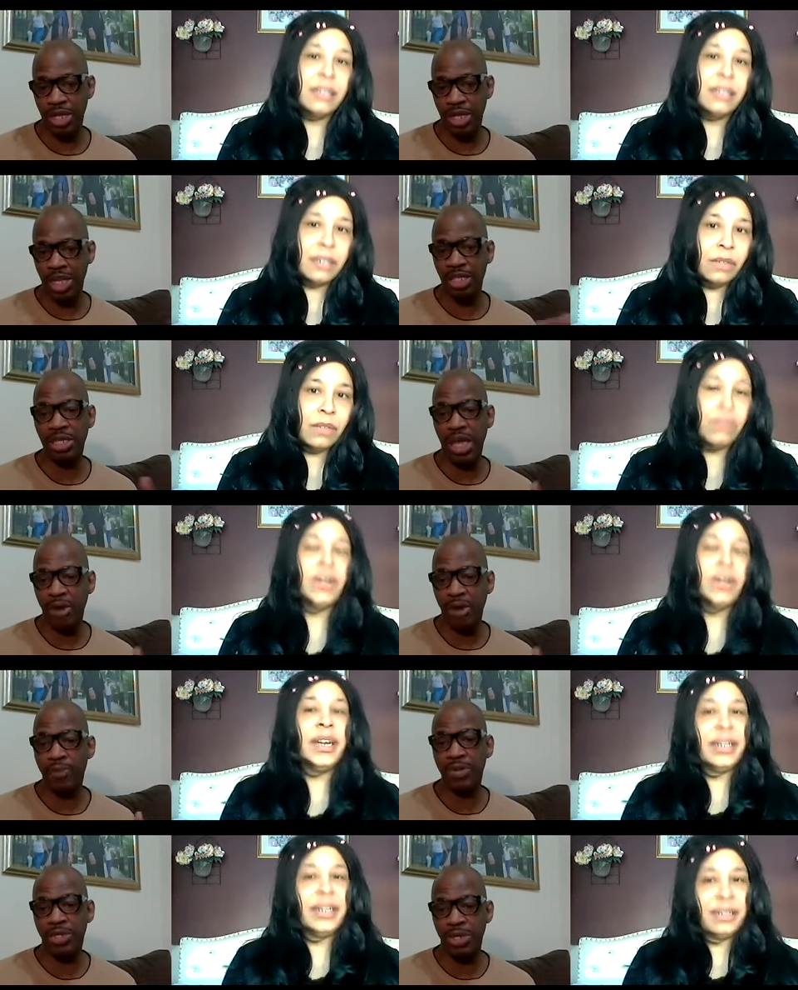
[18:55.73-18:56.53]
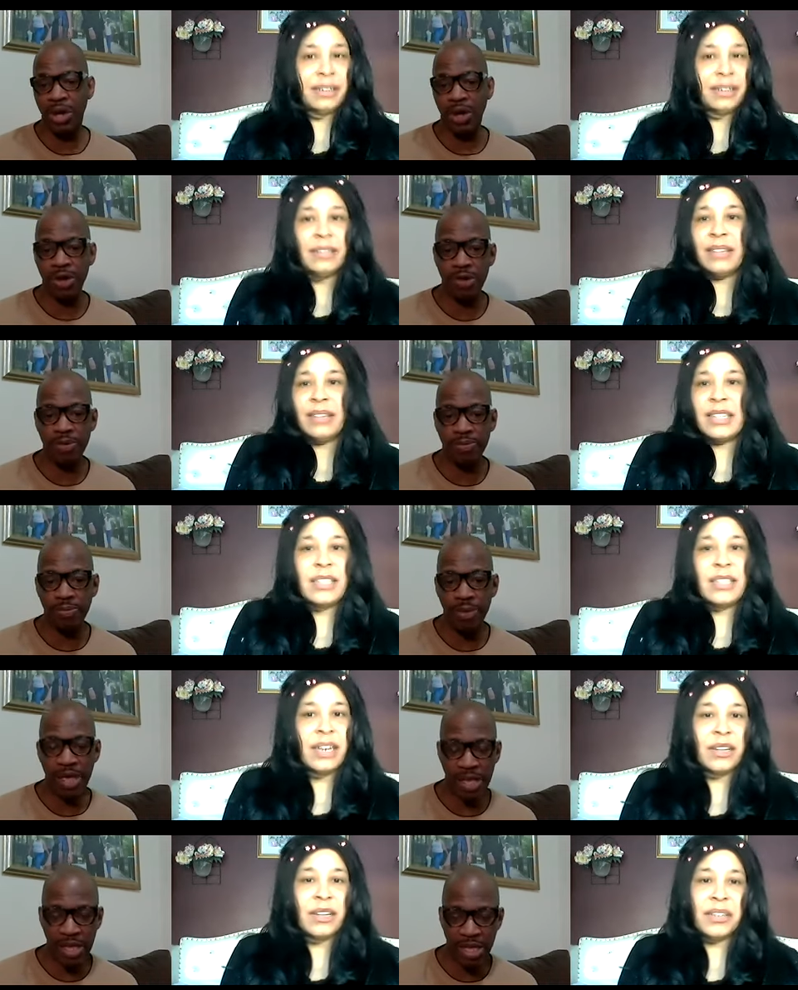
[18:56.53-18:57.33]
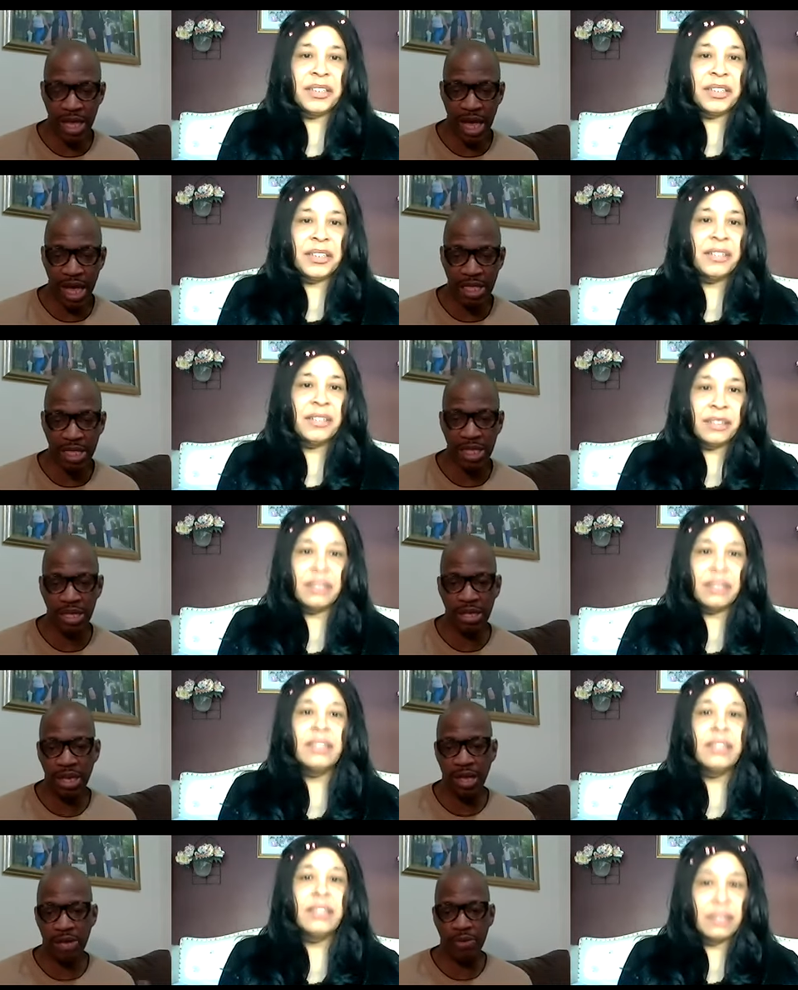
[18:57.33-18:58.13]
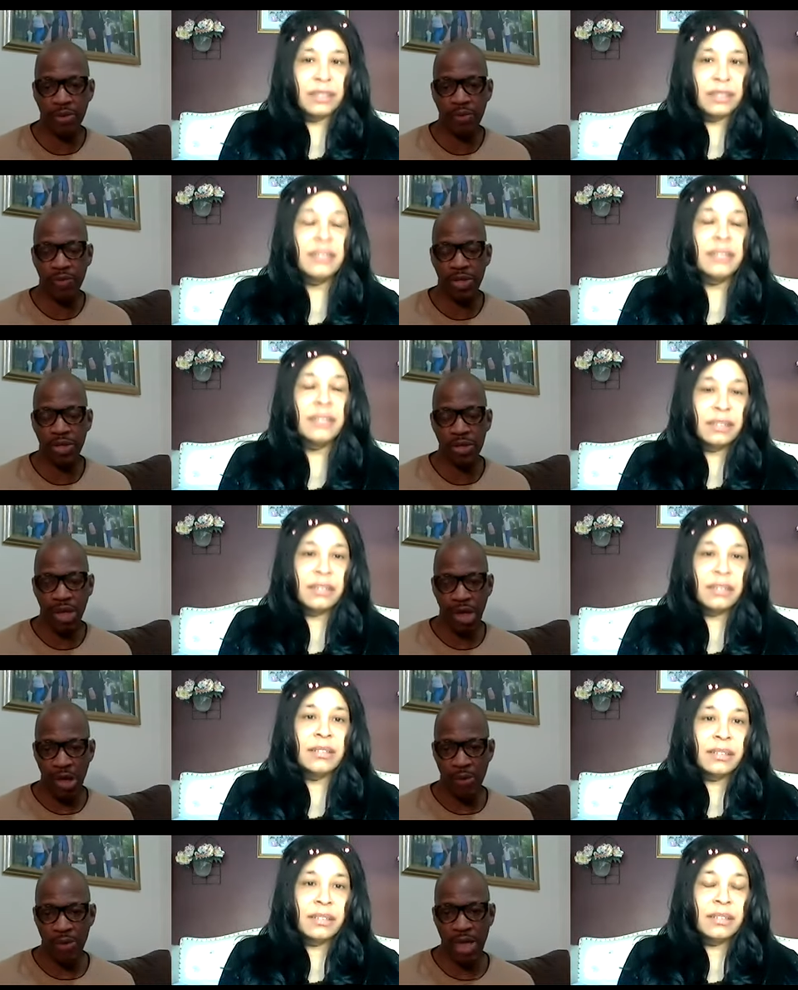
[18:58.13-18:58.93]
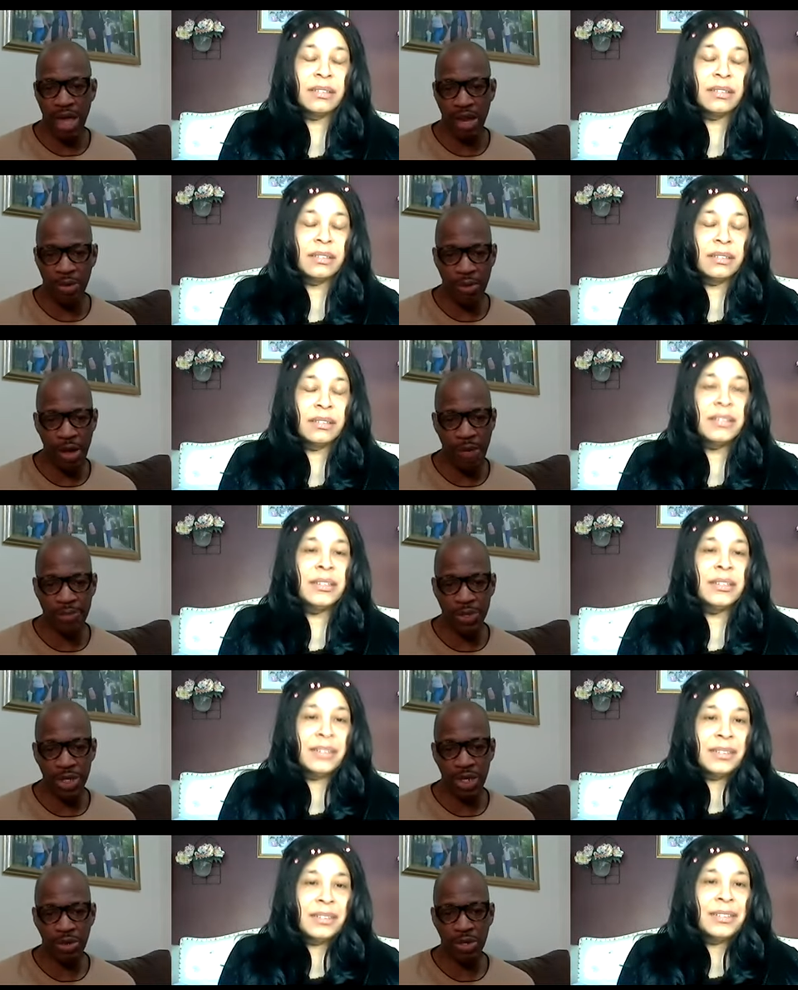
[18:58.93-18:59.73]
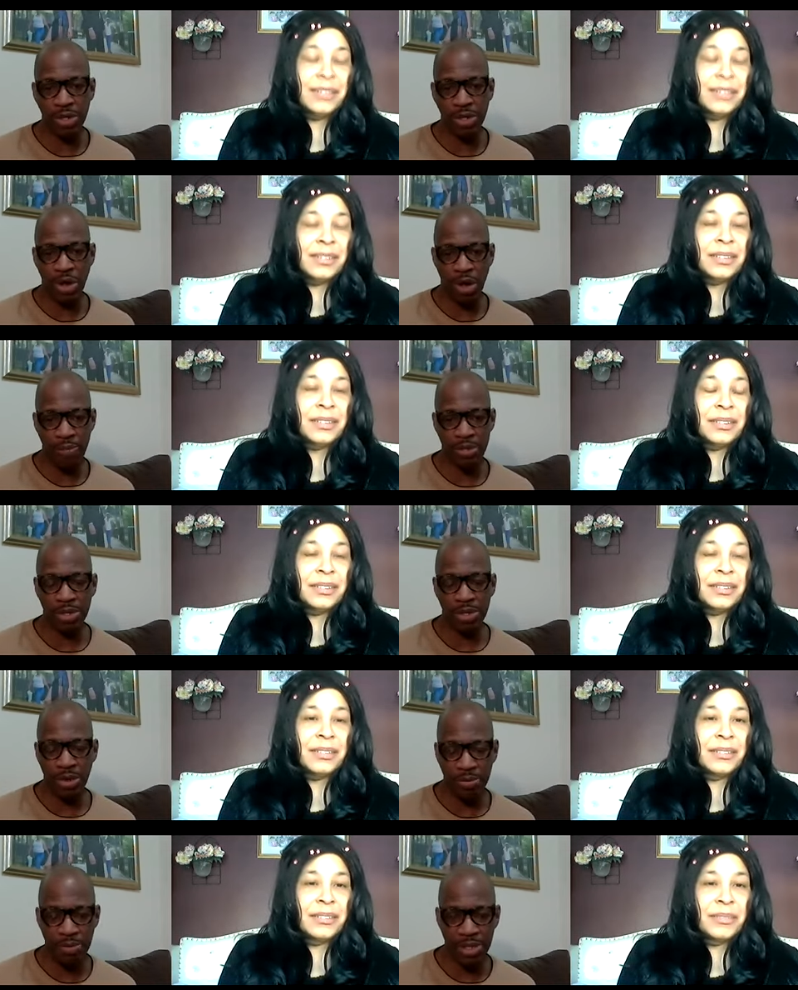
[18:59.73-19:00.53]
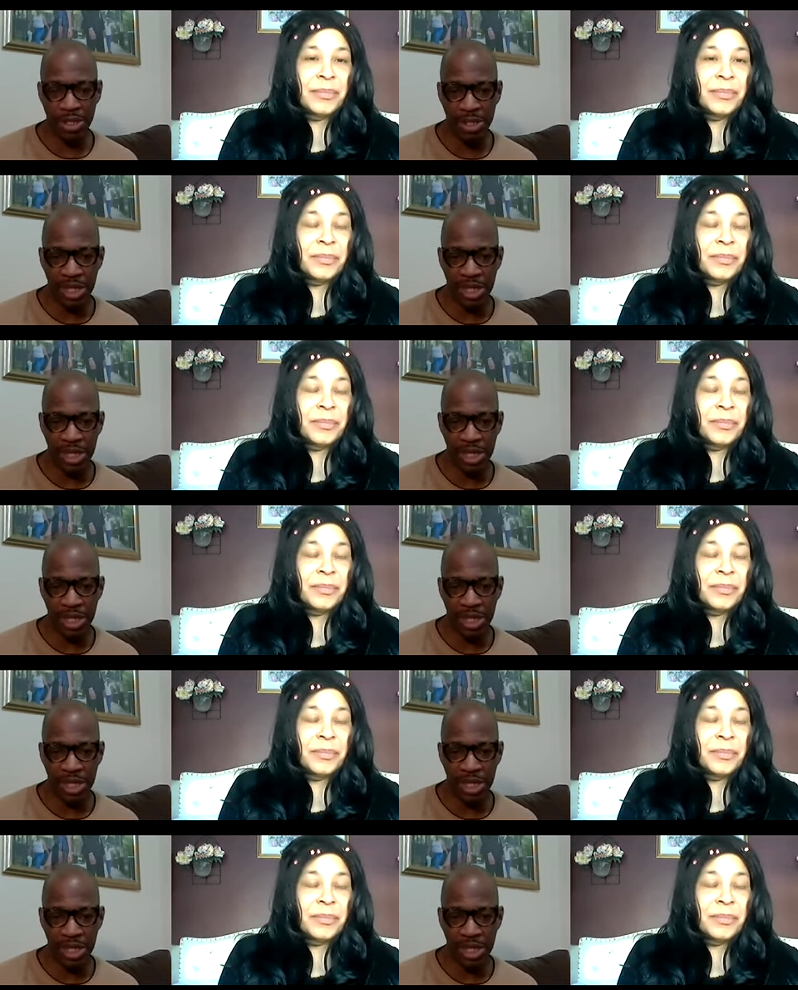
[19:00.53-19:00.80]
Speaker 1: That's how we started making content. Like we had a web series called Mr. and Mrs.